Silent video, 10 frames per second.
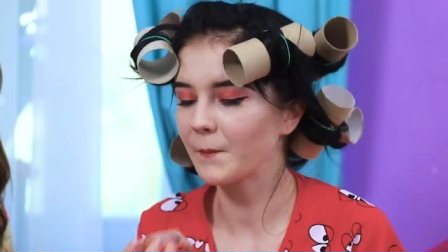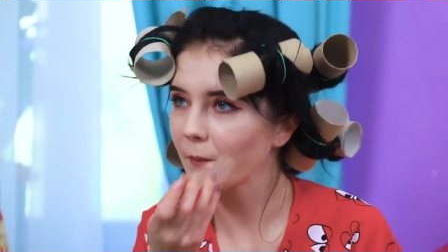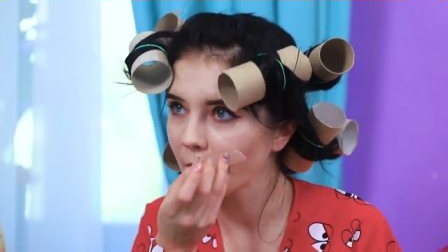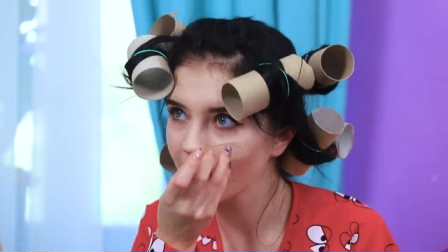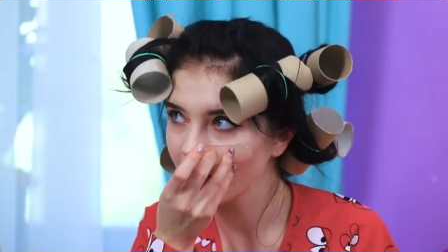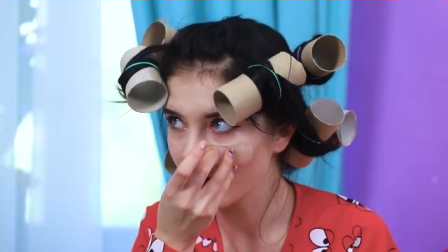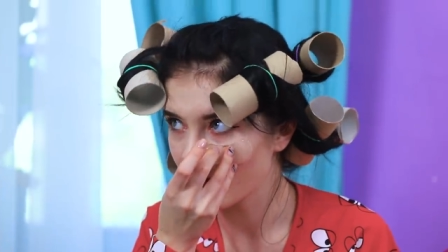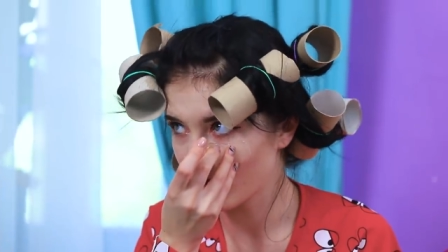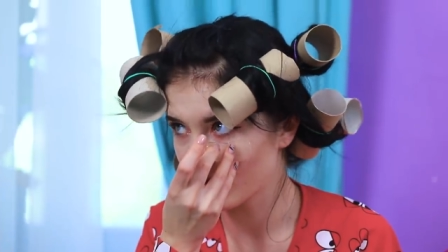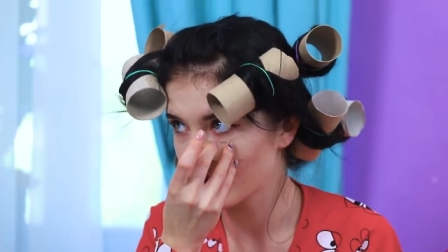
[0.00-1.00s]
Apply the
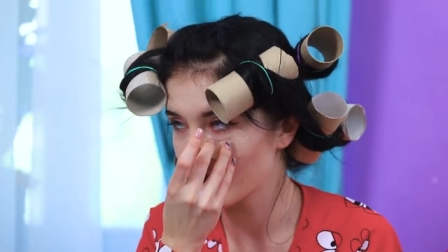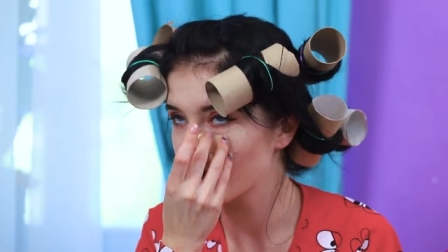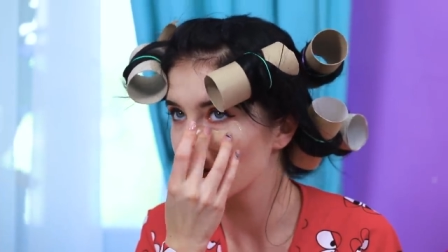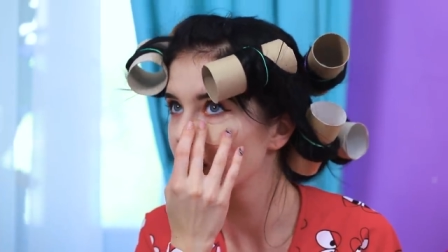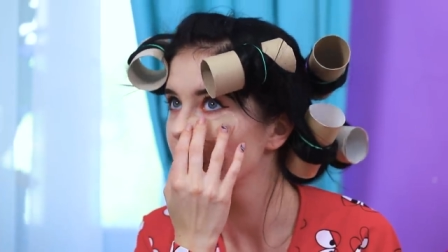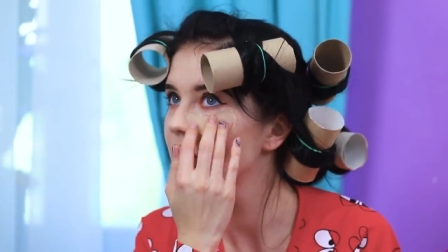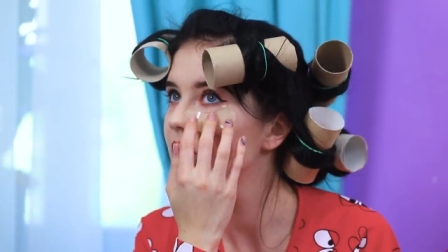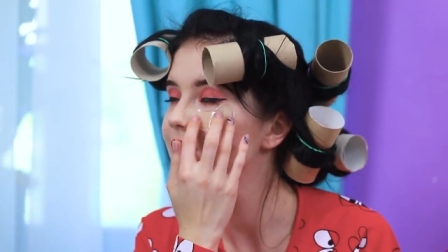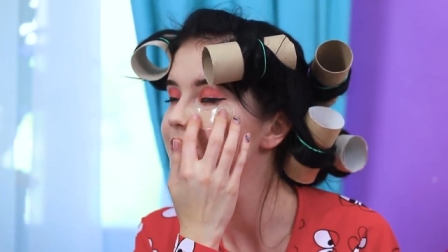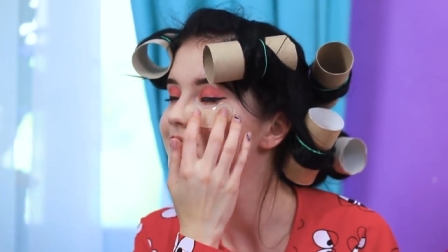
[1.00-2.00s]
product under your
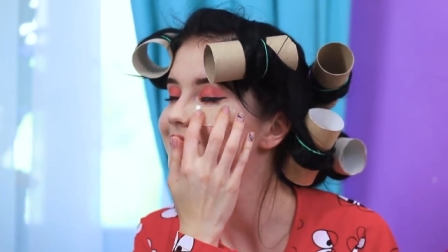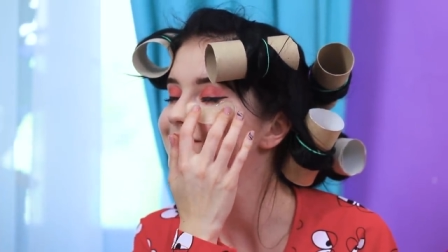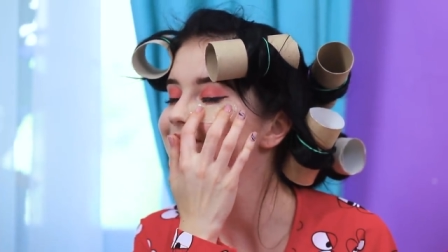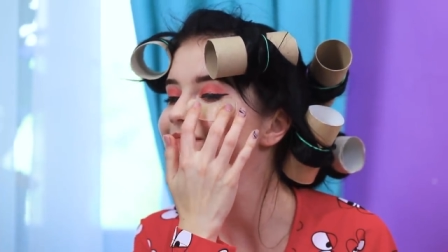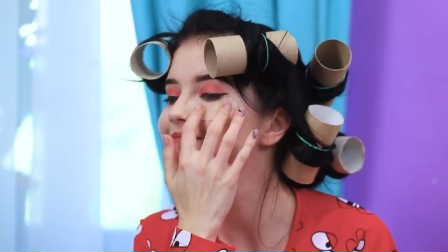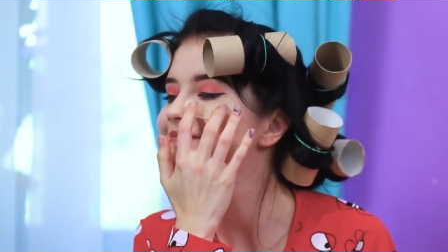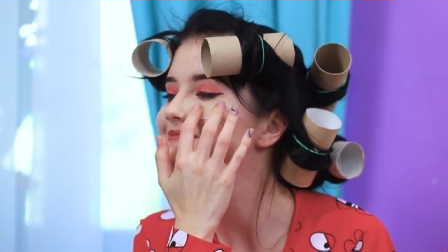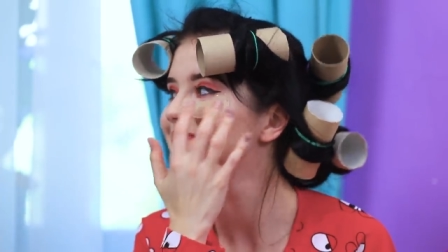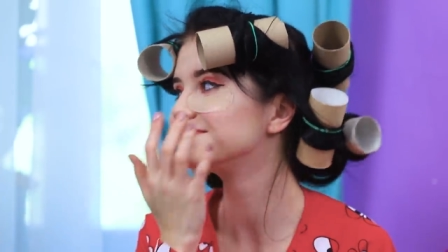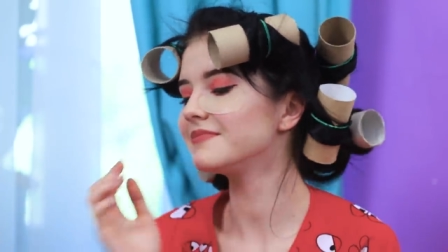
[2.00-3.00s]
eyes. It feels
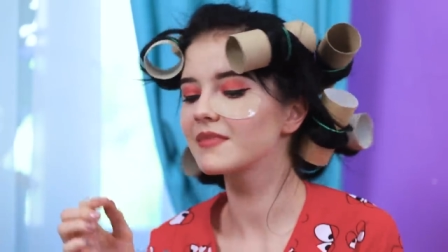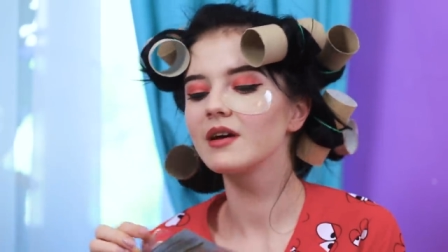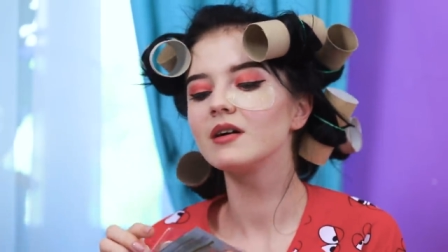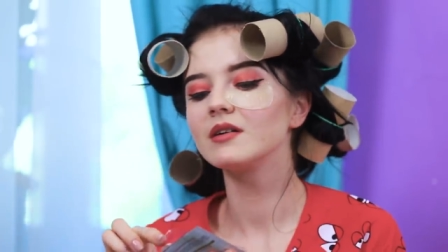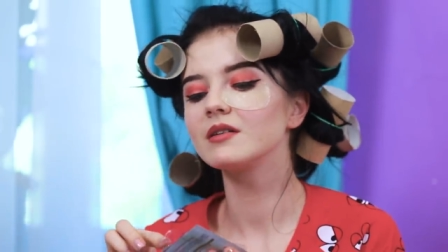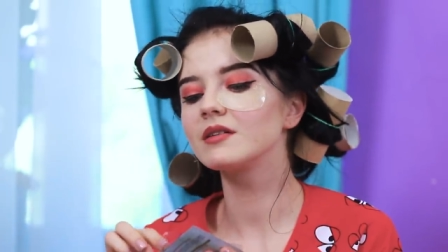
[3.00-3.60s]
so nice,